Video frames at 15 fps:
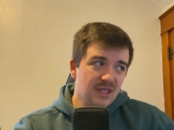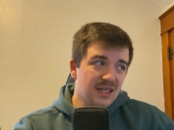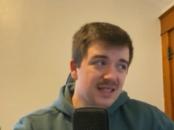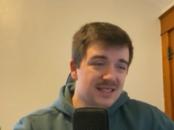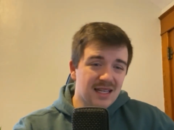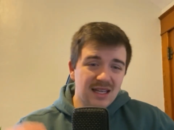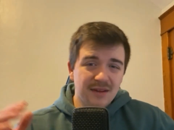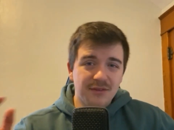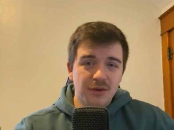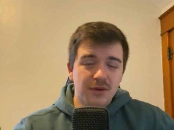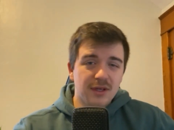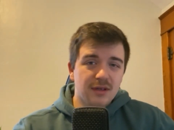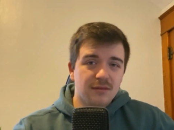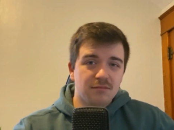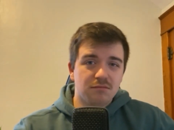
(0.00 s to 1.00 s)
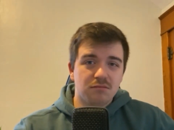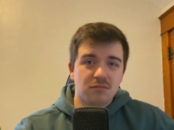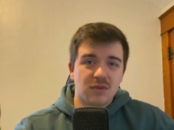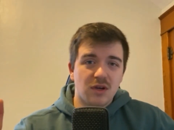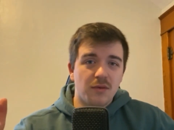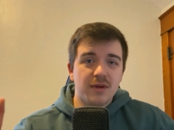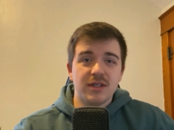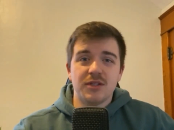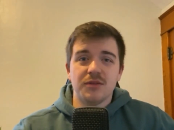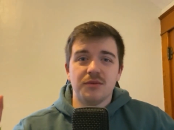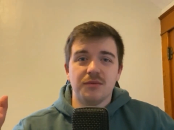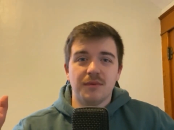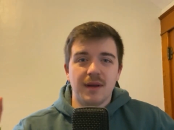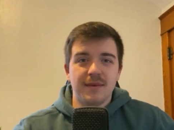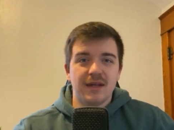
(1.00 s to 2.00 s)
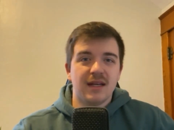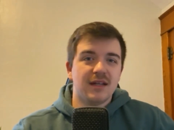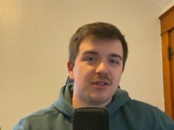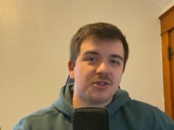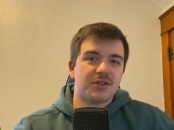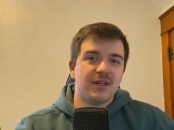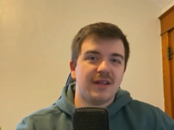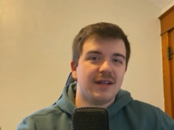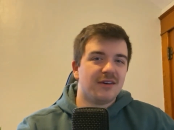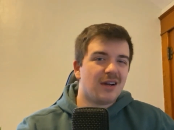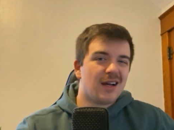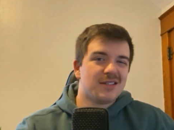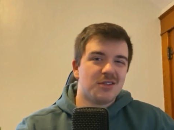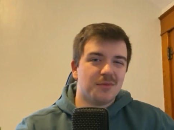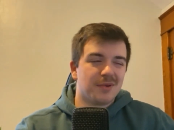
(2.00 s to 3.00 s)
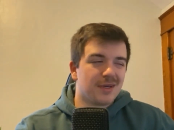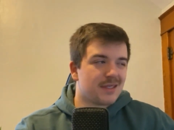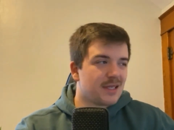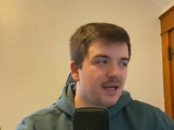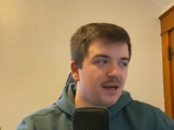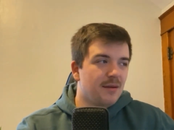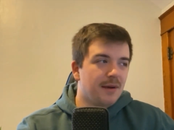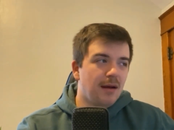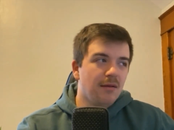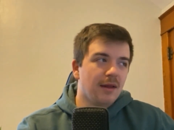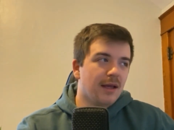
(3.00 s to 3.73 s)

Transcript: is that if you can go into maybe an industry that you're not super excited about,